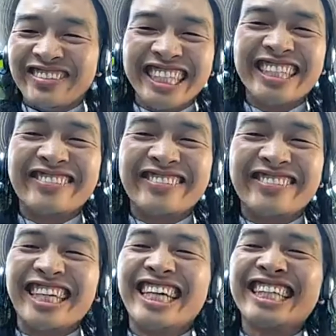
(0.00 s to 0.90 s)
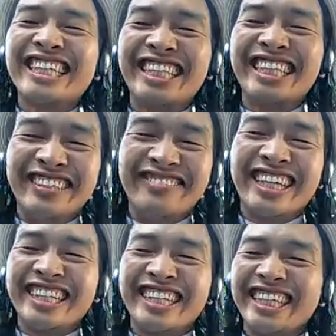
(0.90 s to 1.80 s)
if we are to continue
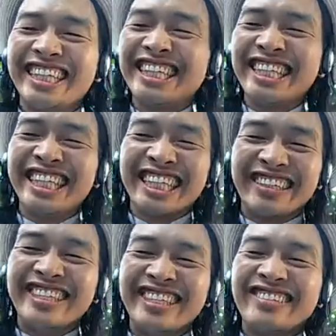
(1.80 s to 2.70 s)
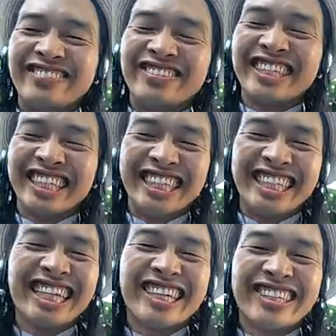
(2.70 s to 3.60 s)
making this a career people can
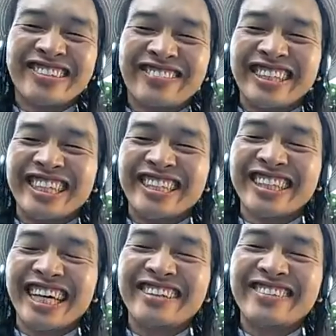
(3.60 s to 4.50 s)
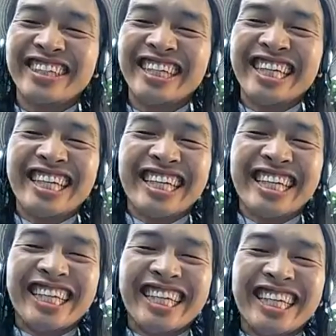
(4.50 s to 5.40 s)
hold for their mm-hmm. hope.
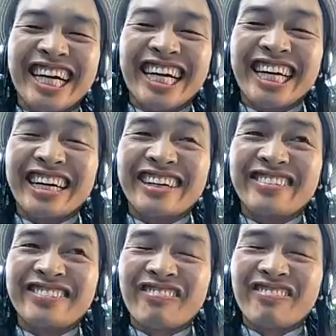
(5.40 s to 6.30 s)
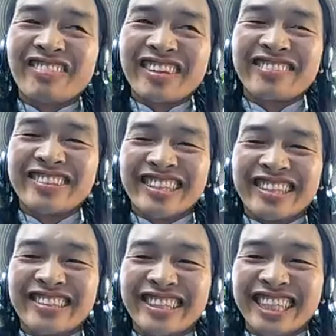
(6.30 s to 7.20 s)
Uh, of course,
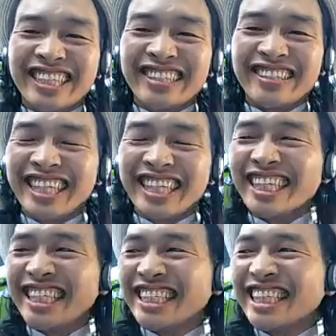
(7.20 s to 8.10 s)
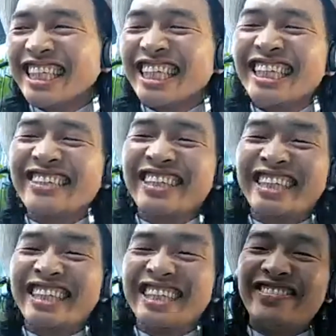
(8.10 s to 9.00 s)
there's also the question
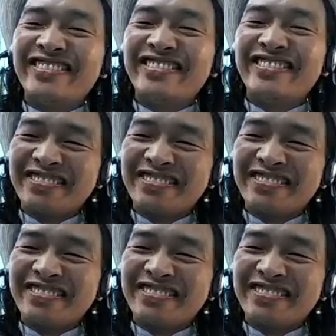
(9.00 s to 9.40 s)
of funding,